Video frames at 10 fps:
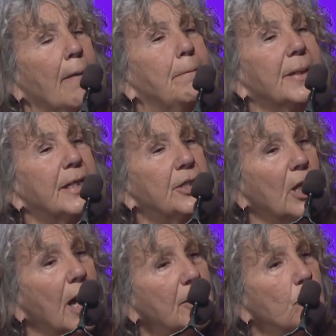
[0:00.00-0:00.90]
but an
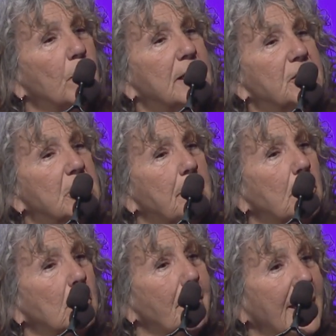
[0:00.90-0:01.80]

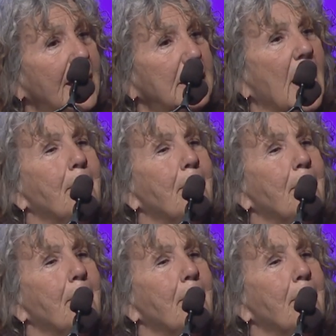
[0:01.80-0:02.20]
unreasonable man